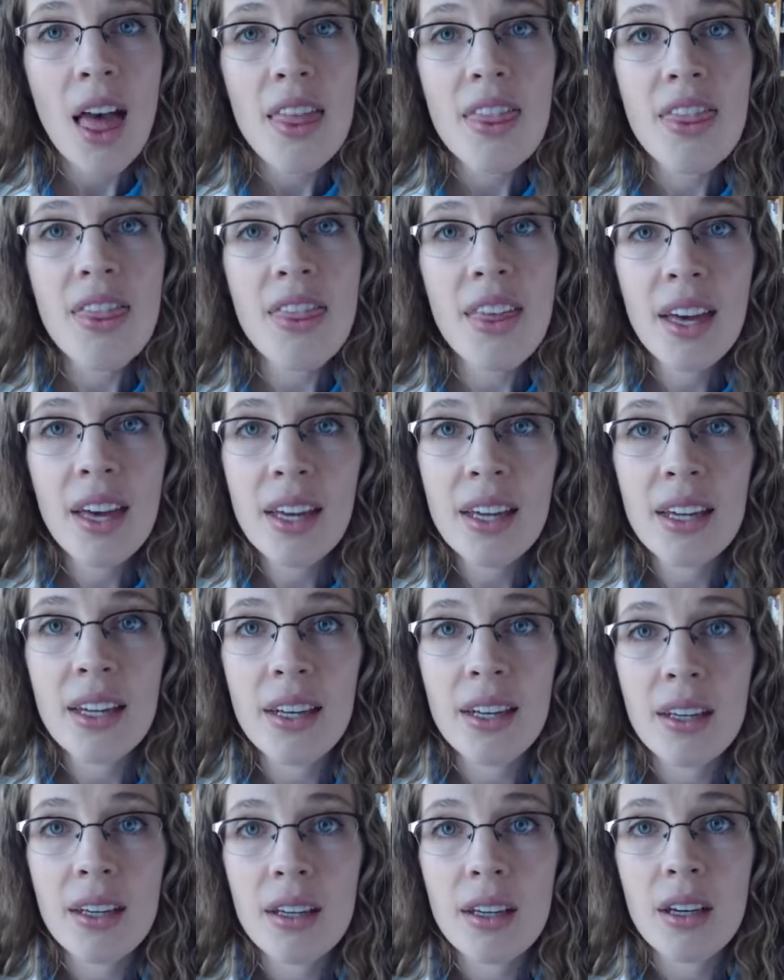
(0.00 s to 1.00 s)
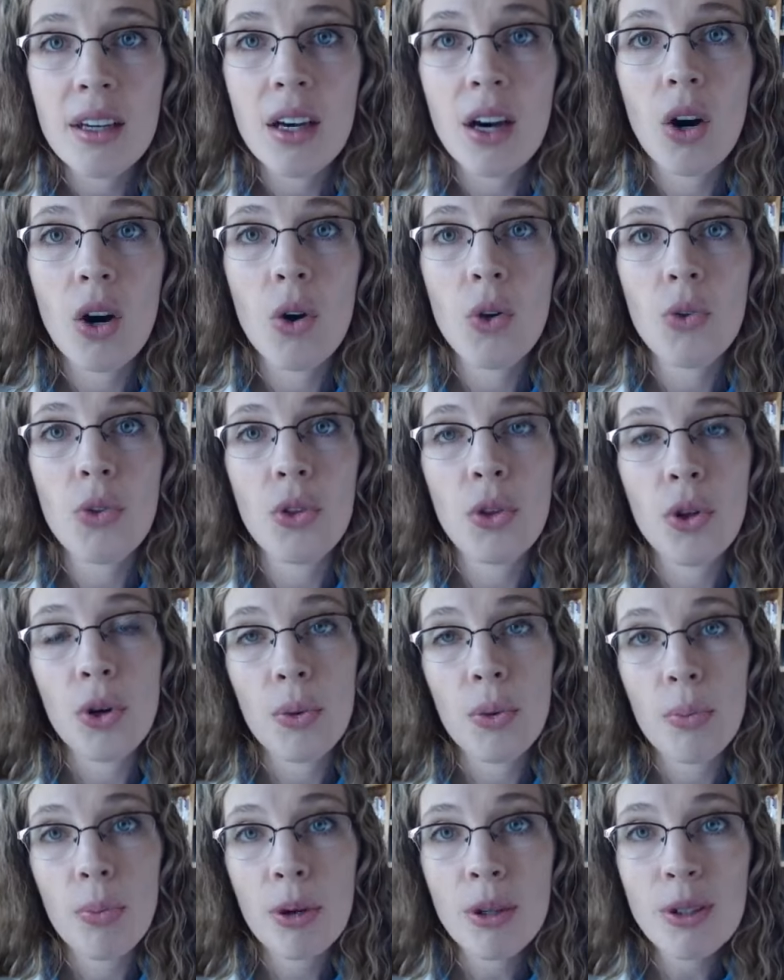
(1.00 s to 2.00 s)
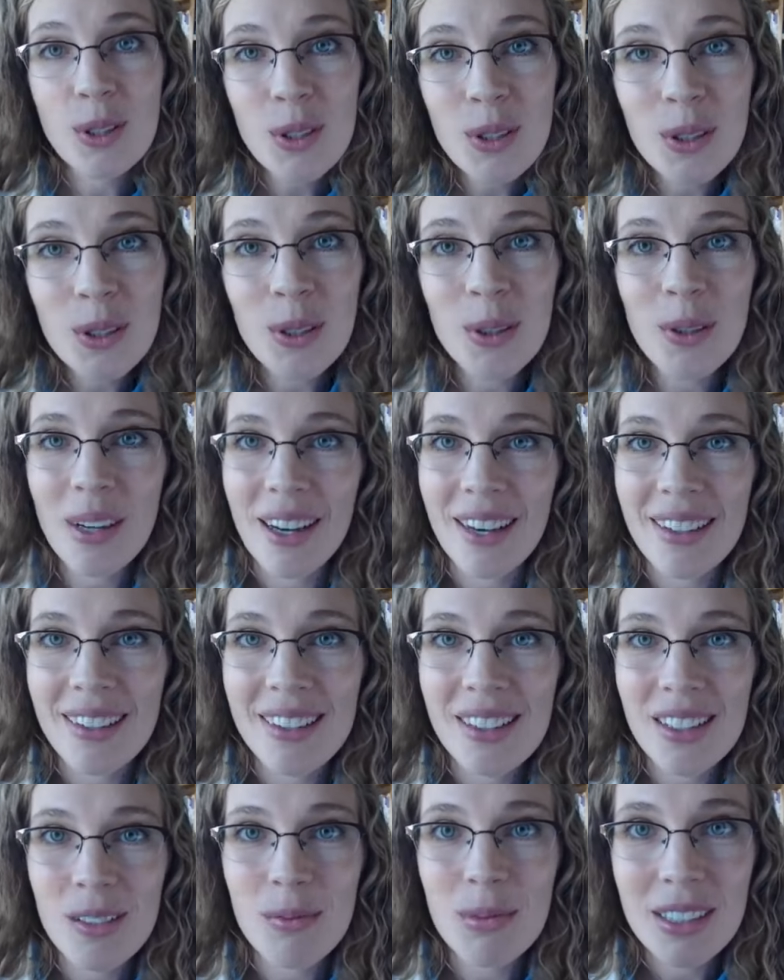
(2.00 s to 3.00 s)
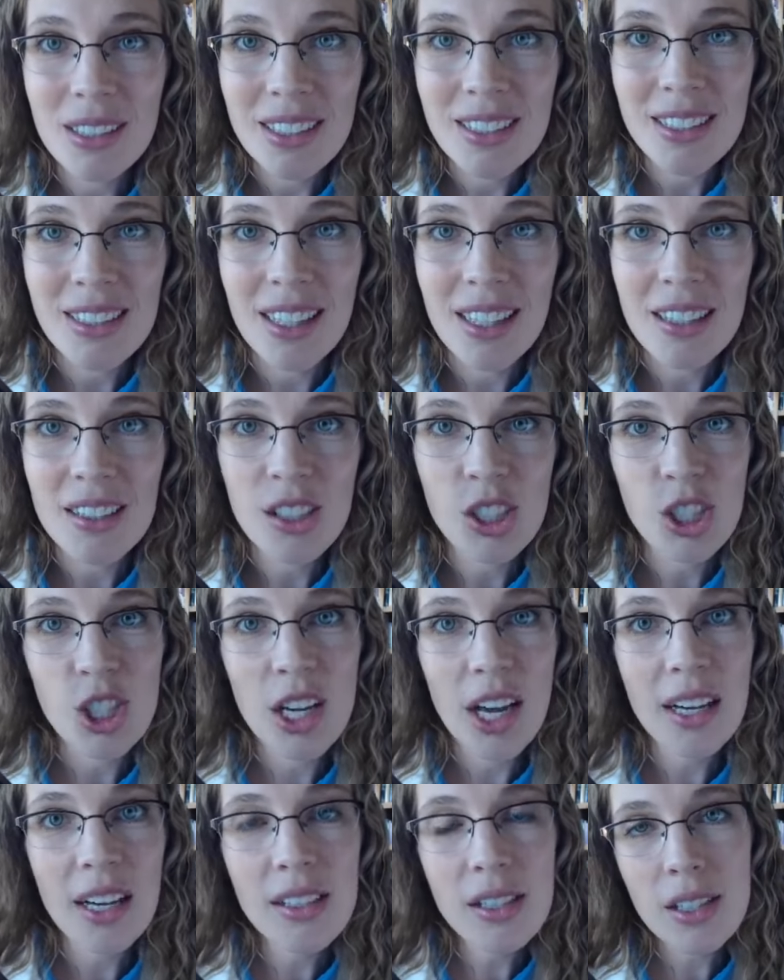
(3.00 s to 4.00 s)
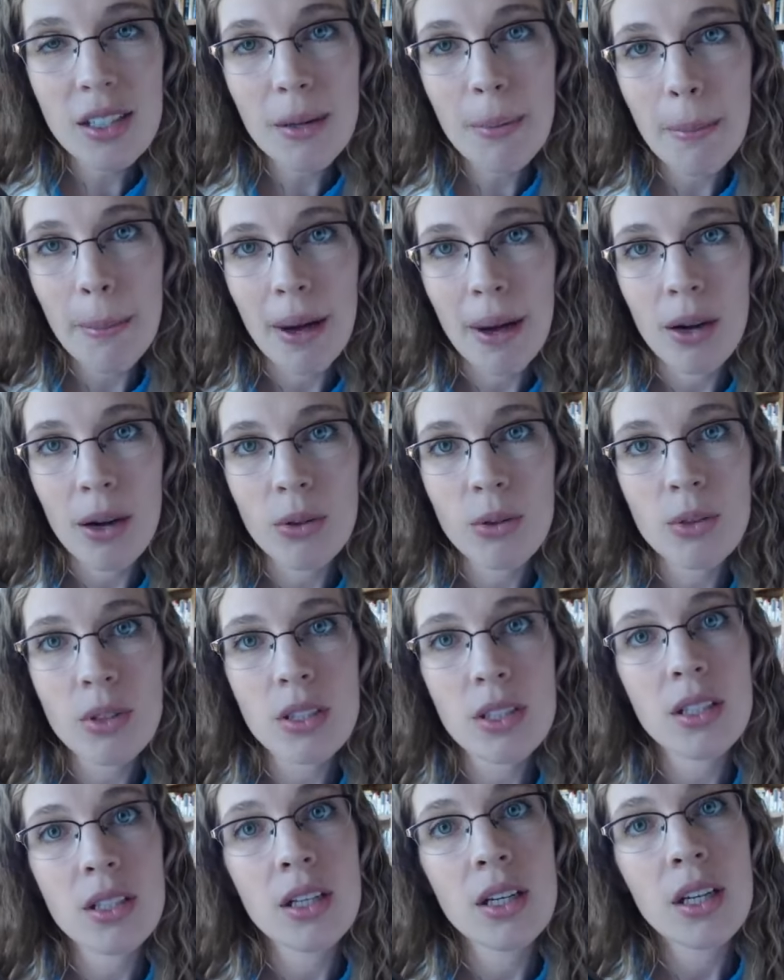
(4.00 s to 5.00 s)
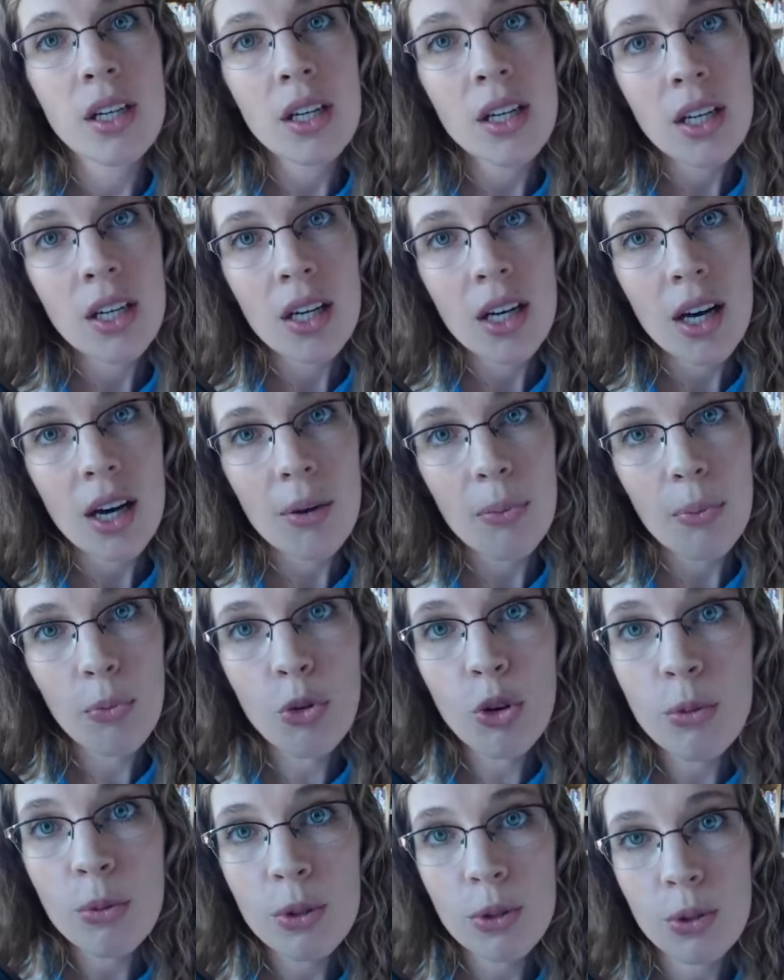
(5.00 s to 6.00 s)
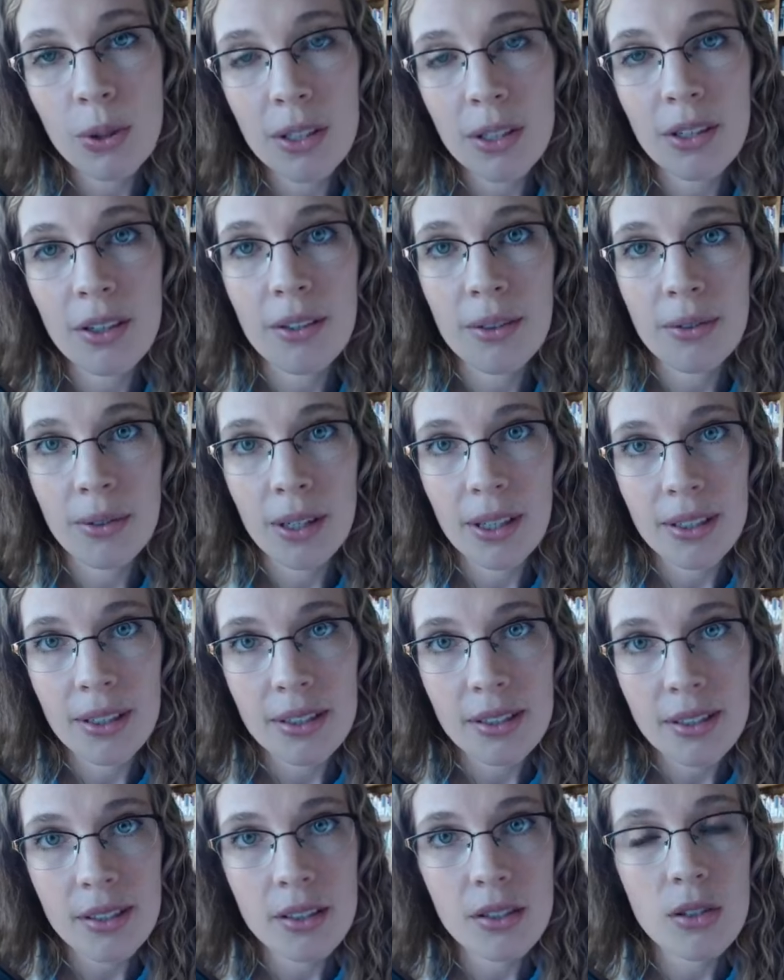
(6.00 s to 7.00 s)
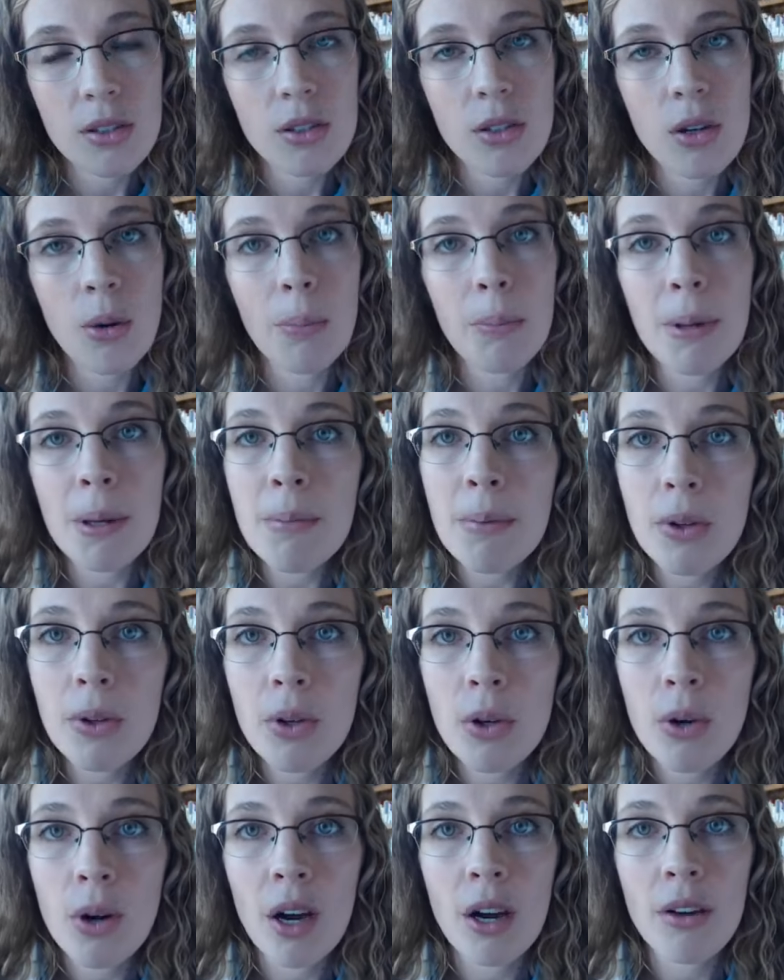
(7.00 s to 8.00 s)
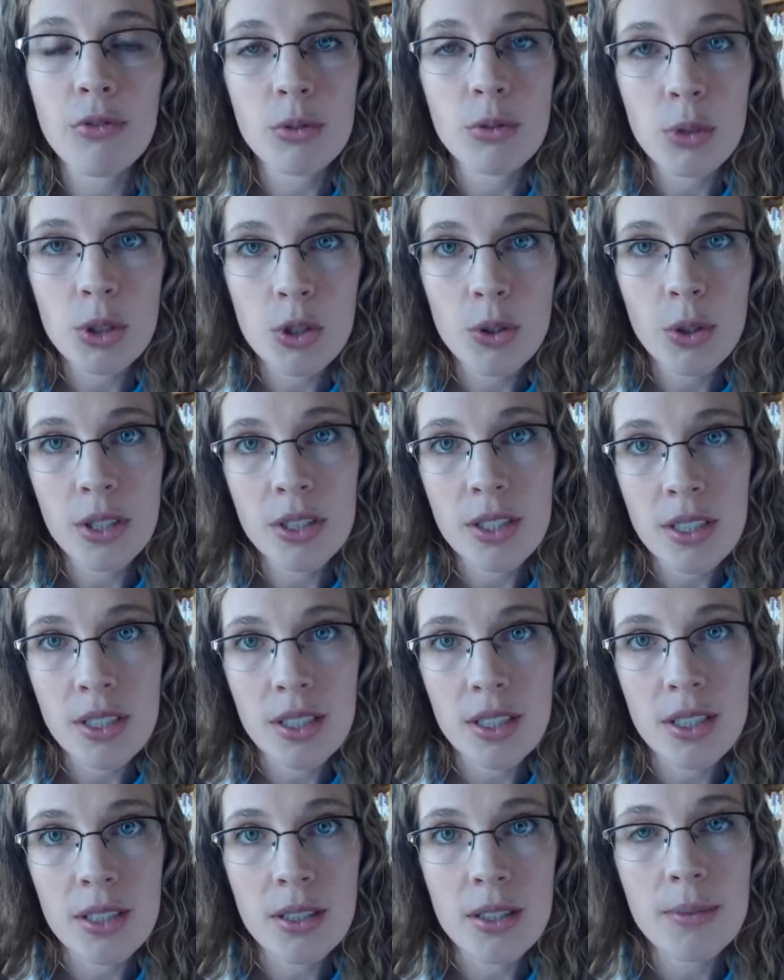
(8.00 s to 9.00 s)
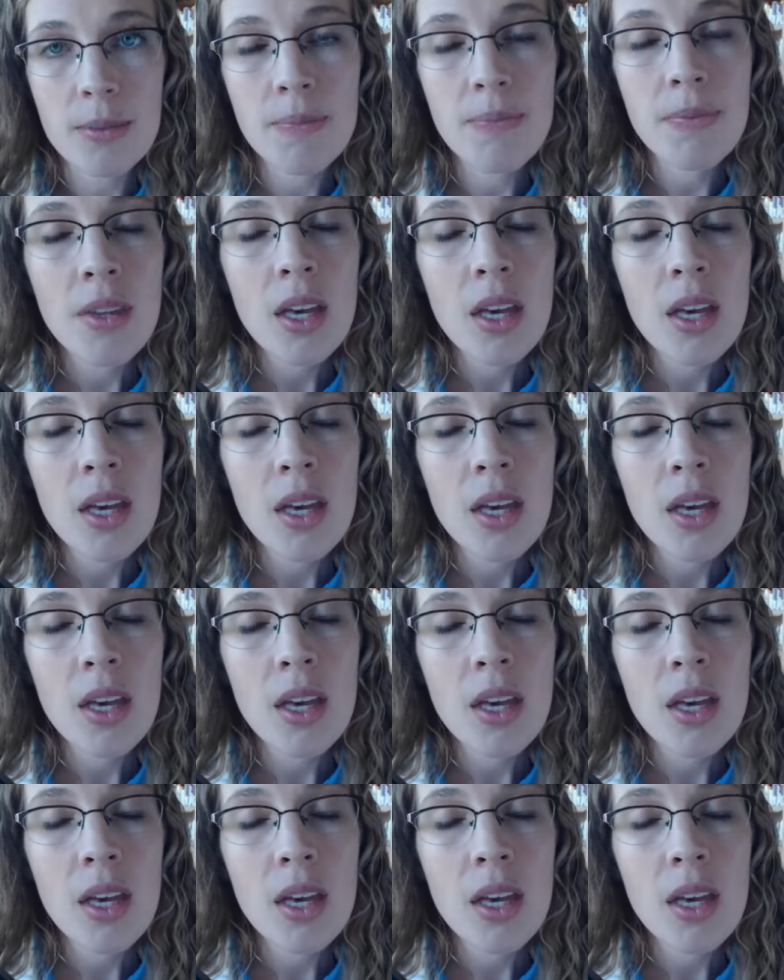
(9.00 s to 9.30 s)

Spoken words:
Then the person who asked, Melissa, she asked about rheumatoid arthritis. So people who have rheumatoid disease,